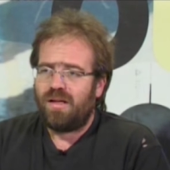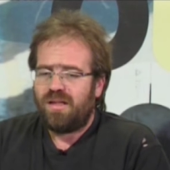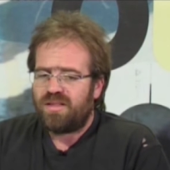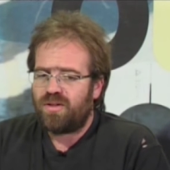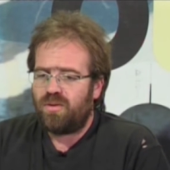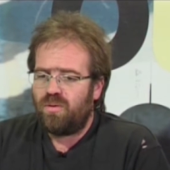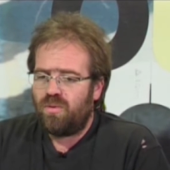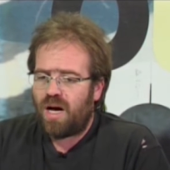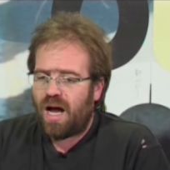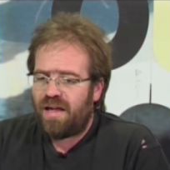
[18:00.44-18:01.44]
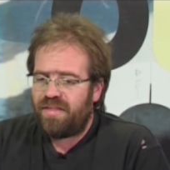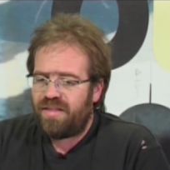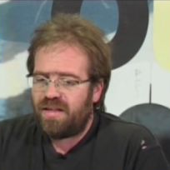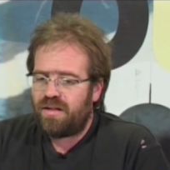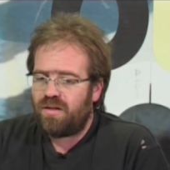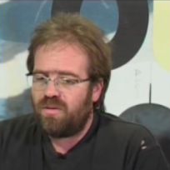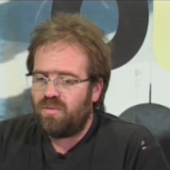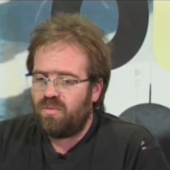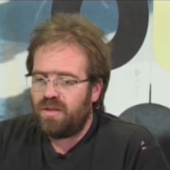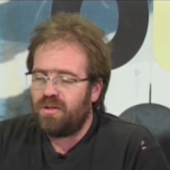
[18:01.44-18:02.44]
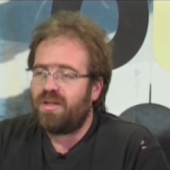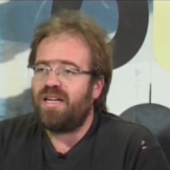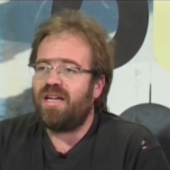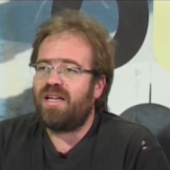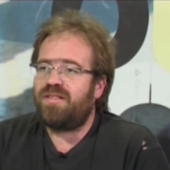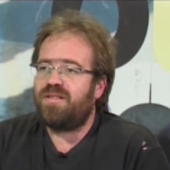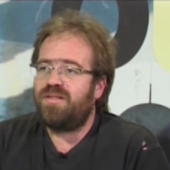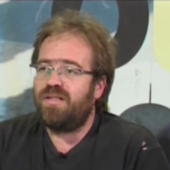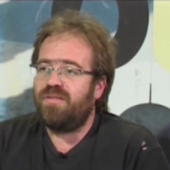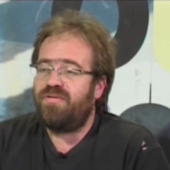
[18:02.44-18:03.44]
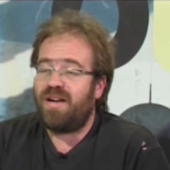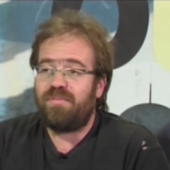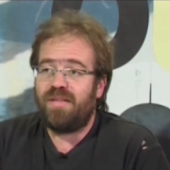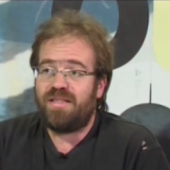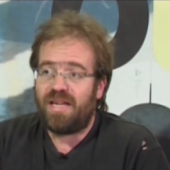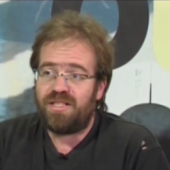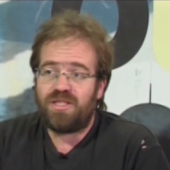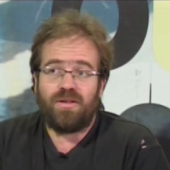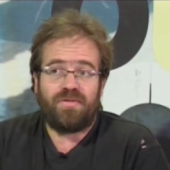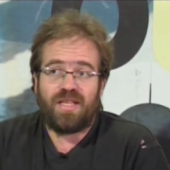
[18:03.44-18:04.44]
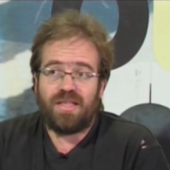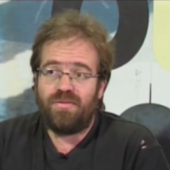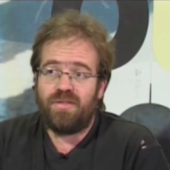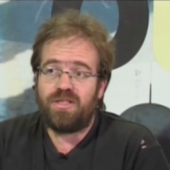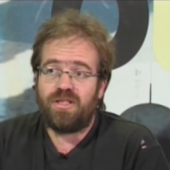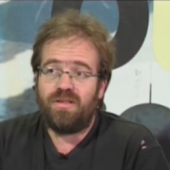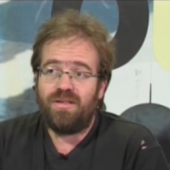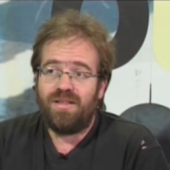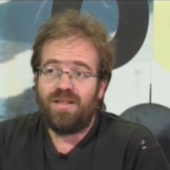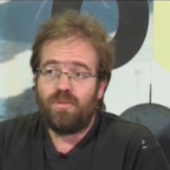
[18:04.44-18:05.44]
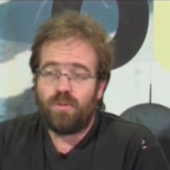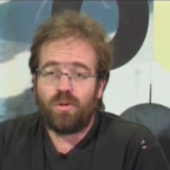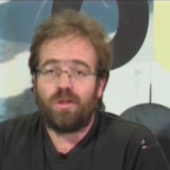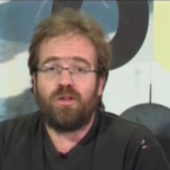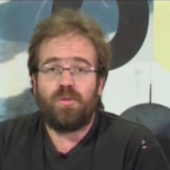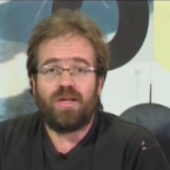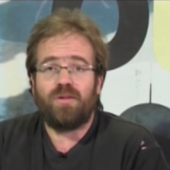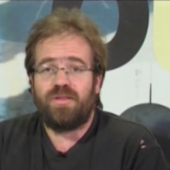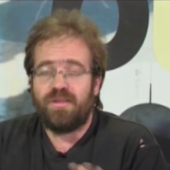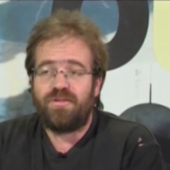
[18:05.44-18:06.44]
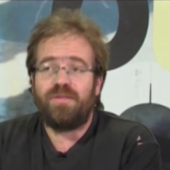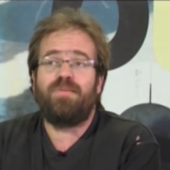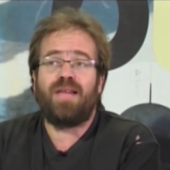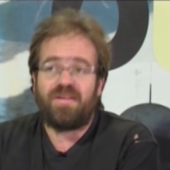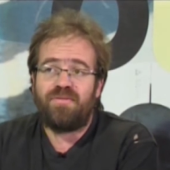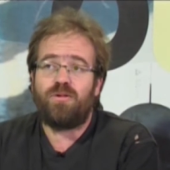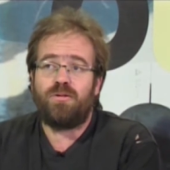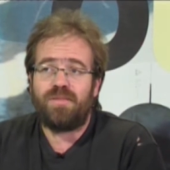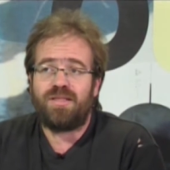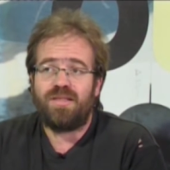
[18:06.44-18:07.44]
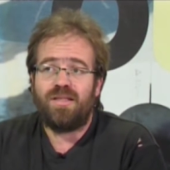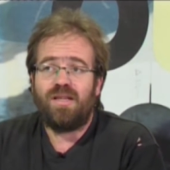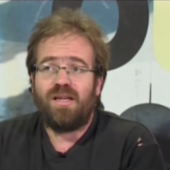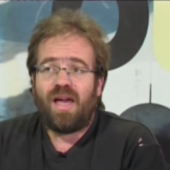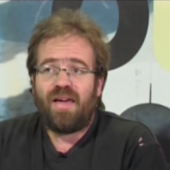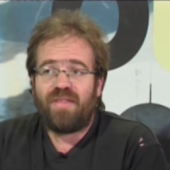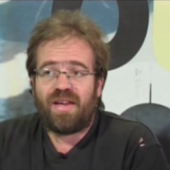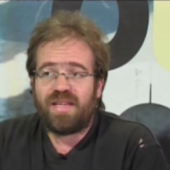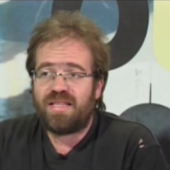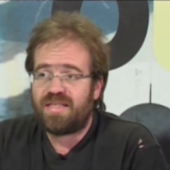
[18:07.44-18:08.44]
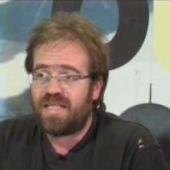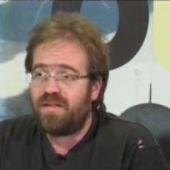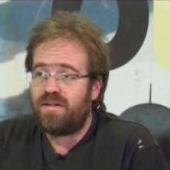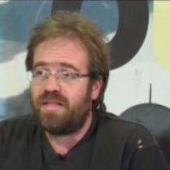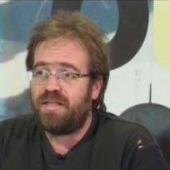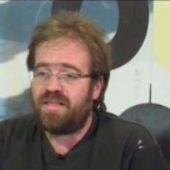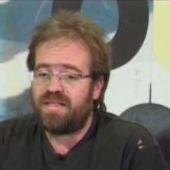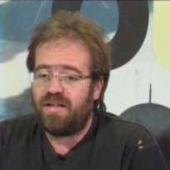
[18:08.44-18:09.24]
So I think we're looking at the fragmentation of television. We're all going to be on different platforms, and that has serious